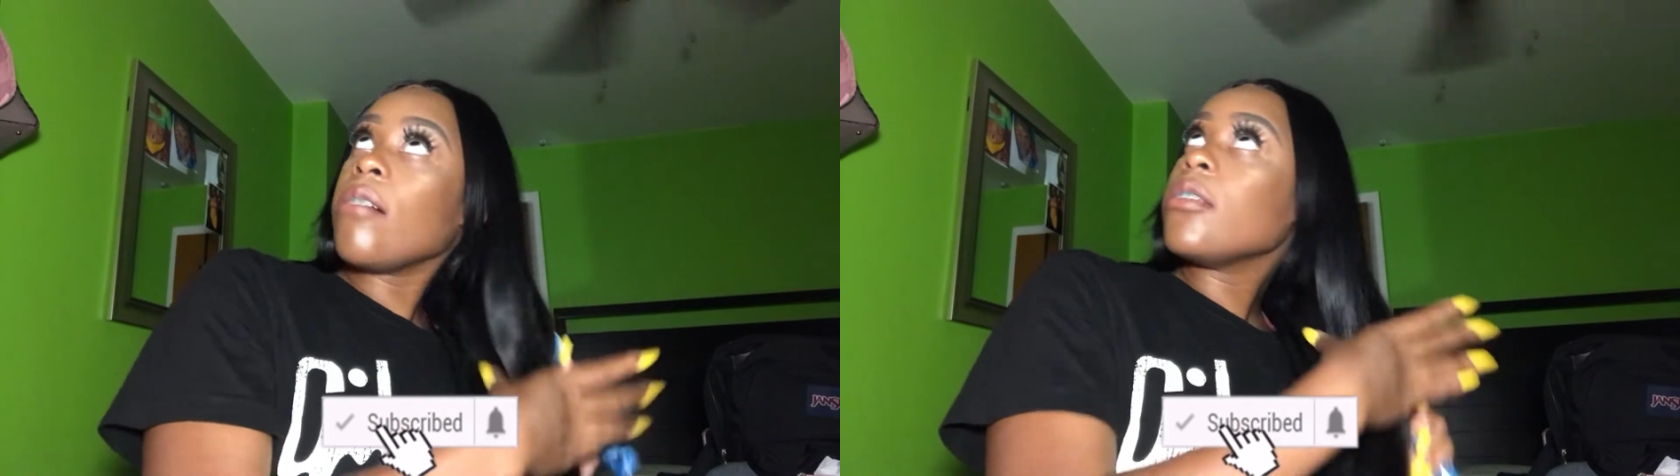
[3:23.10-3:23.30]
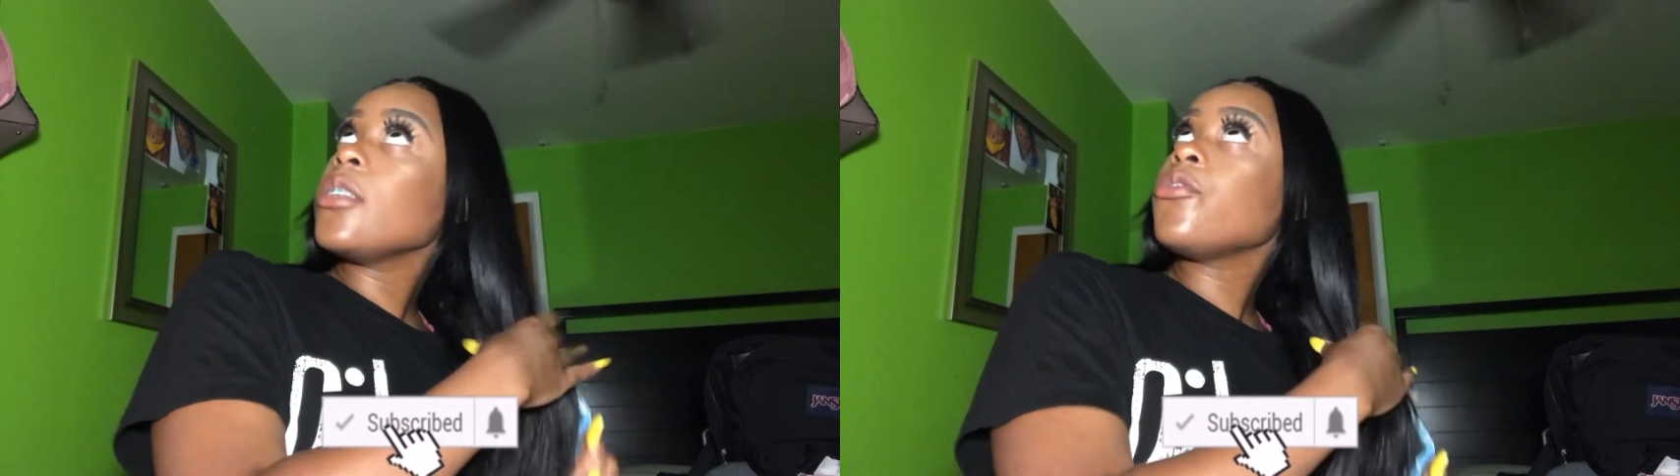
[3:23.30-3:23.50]
I
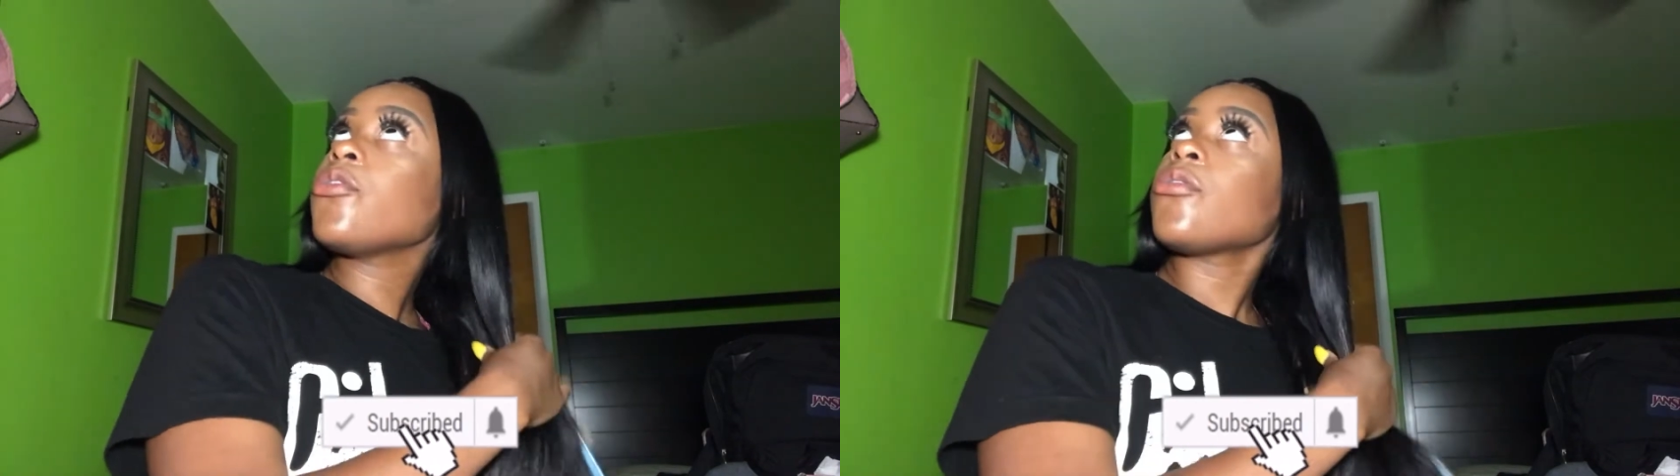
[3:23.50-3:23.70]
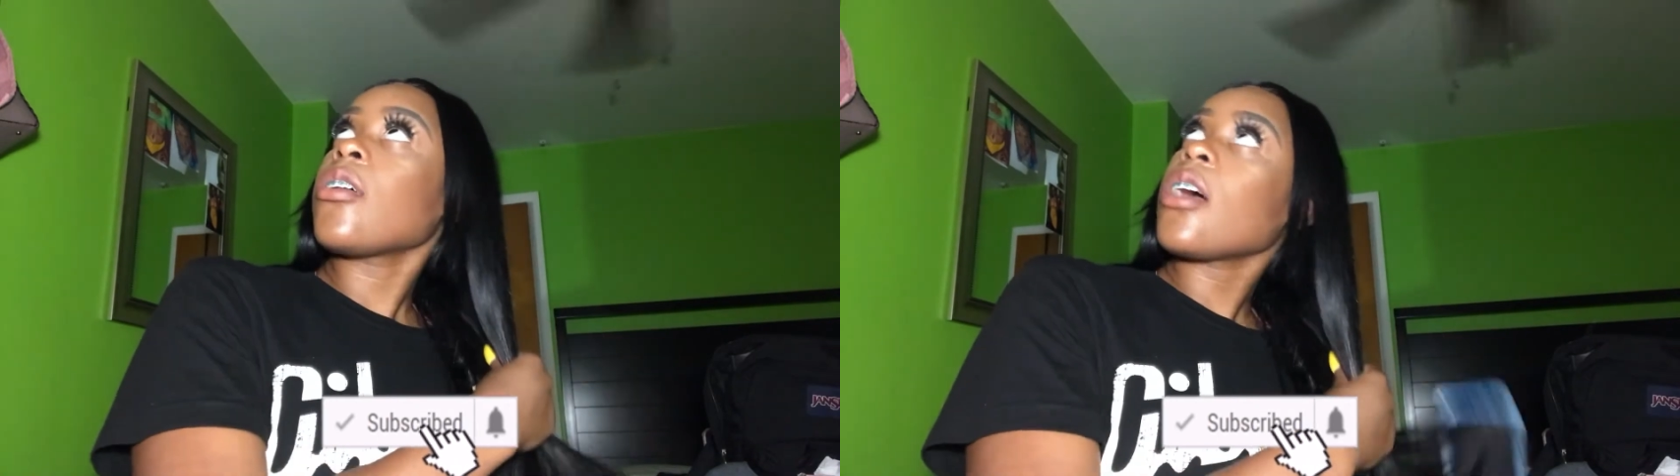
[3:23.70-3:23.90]
really just
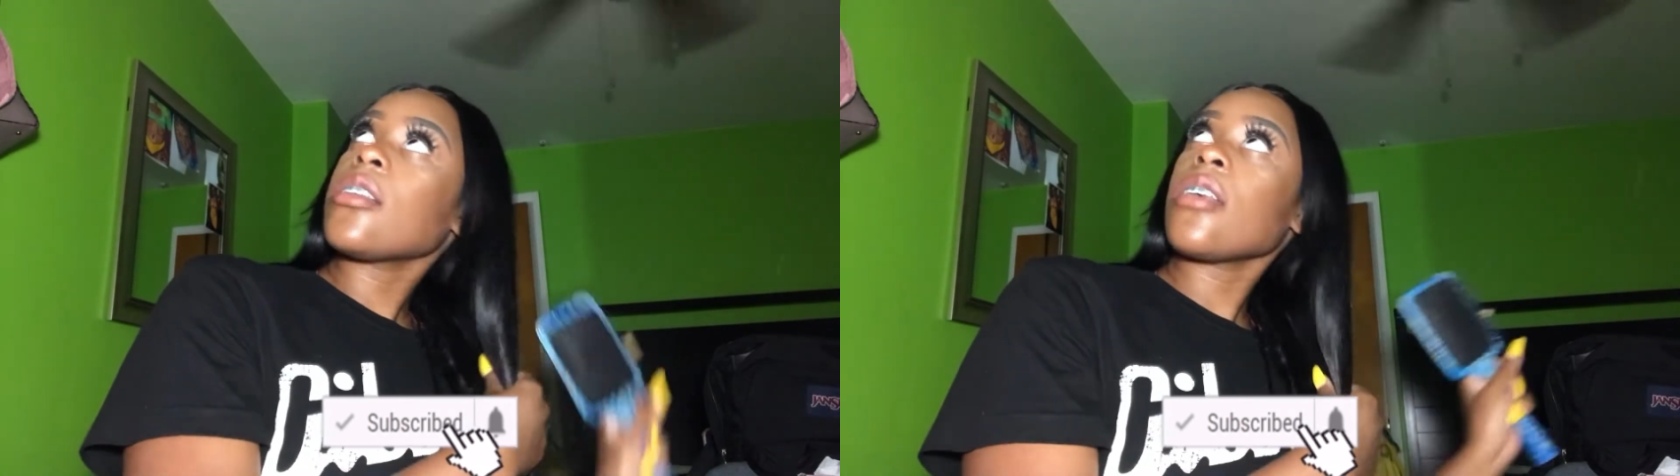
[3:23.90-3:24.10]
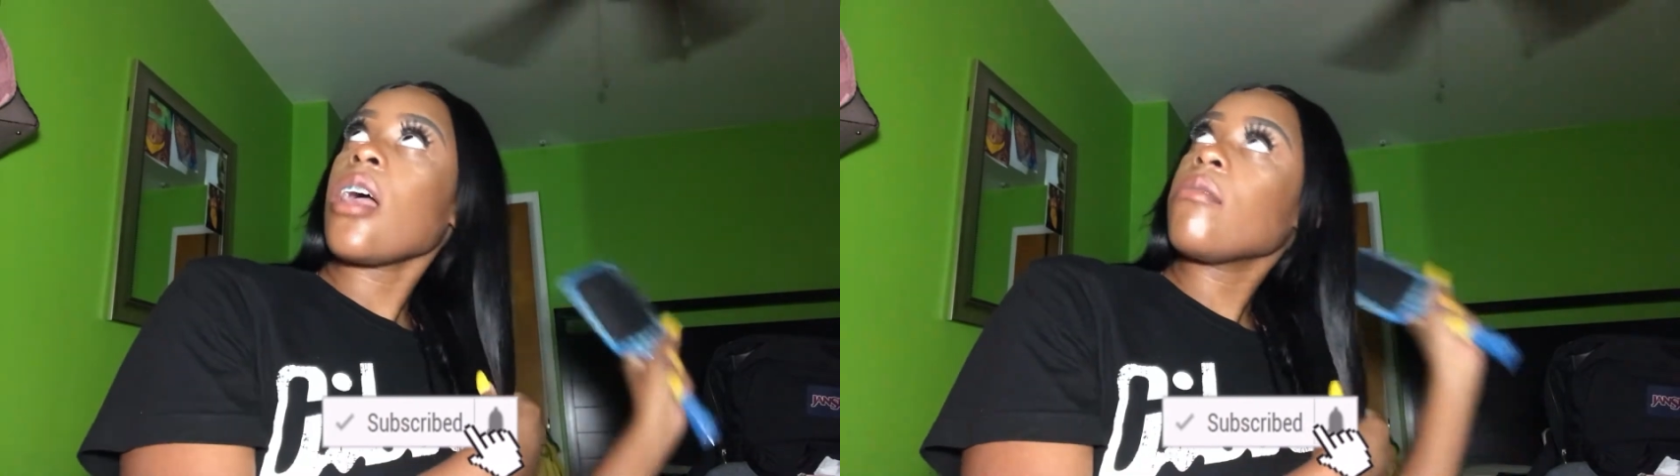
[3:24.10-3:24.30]
don't
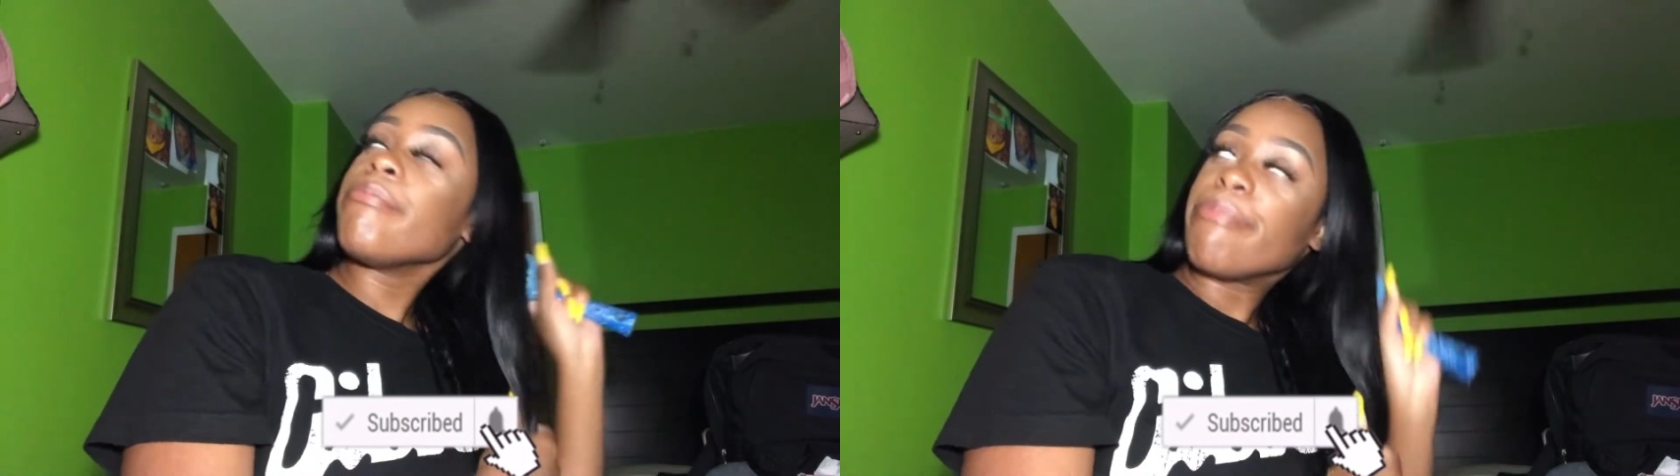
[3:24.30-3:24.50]
got time.